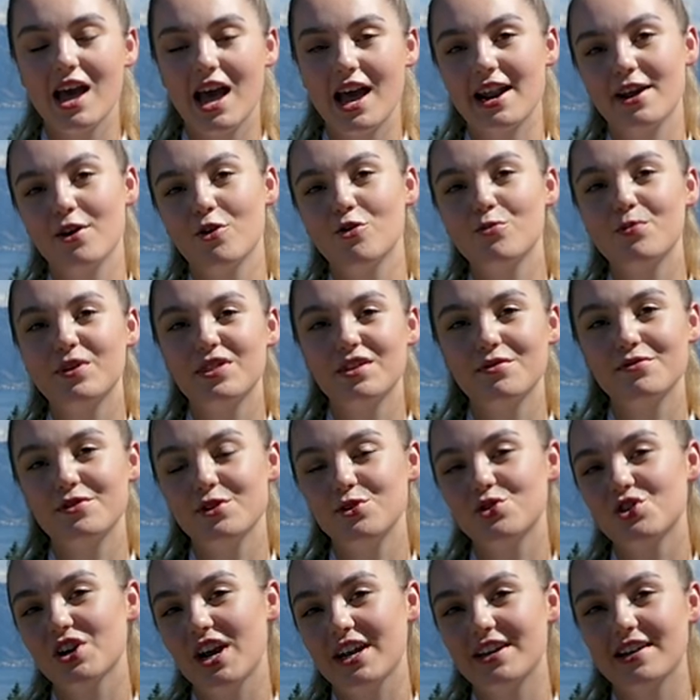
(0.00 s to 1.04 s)
And I hope in the
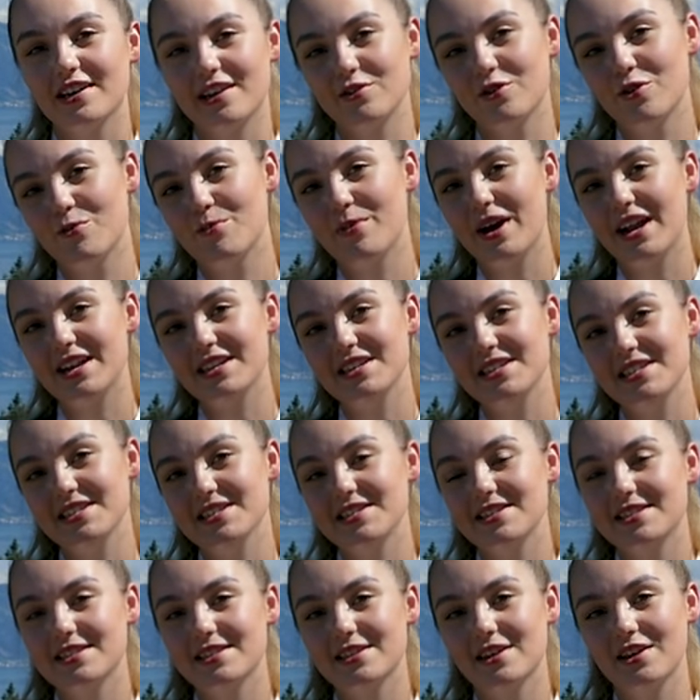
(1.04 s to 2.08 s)
future I can combine
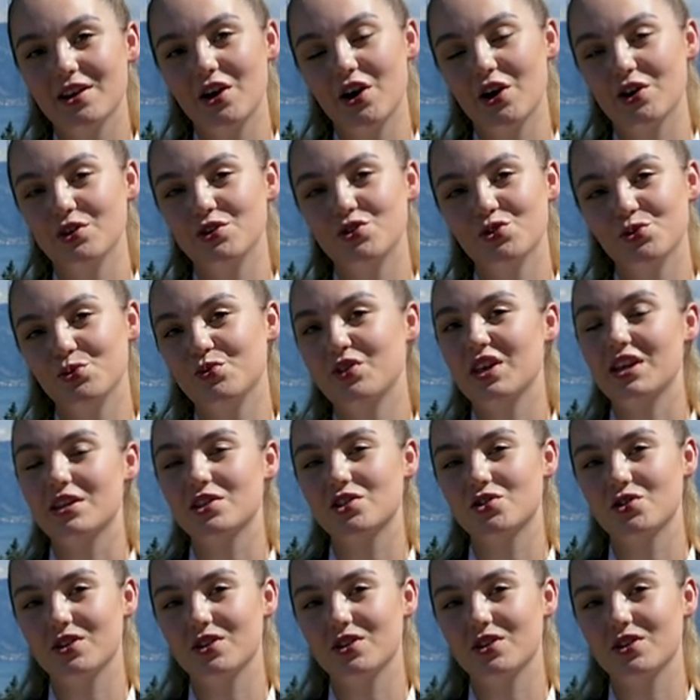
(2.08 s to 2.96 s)
these two things